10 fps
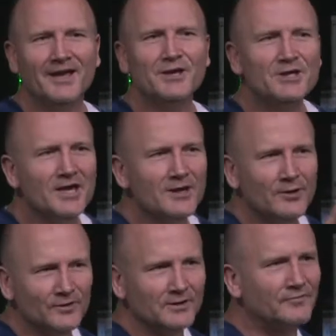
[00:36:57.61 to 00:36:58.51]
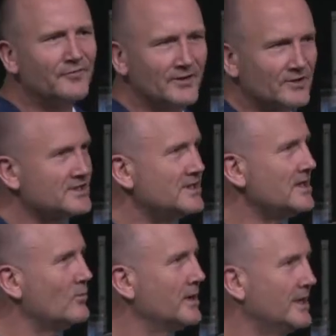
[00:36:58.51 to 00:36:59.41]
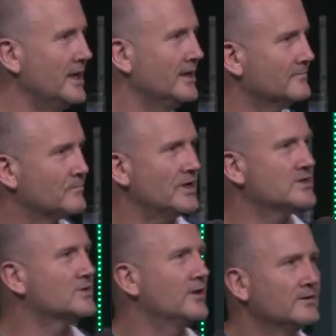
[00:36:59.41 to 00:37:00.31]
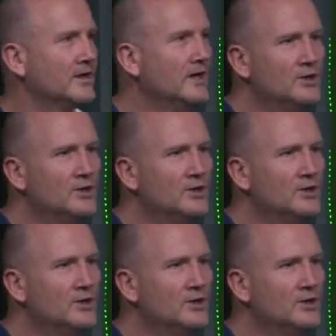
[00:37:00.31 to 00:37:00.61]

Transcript: Ye of little faith, I see that one hand. Praise God.